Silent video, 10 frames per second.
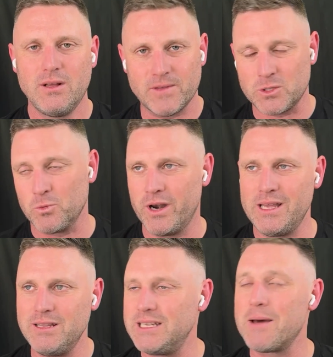That's what
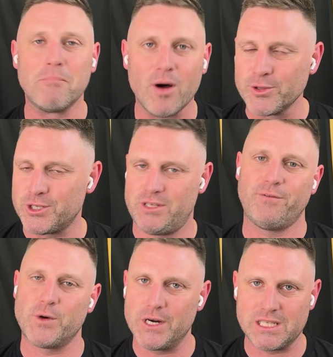he did, a monster
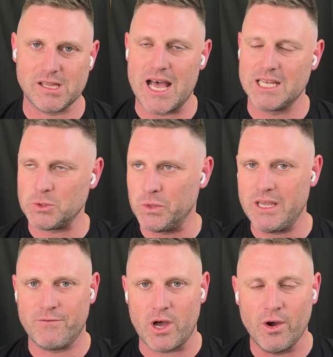for us last
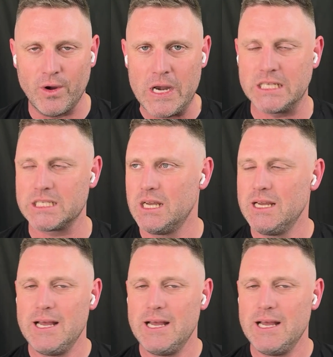week for owners.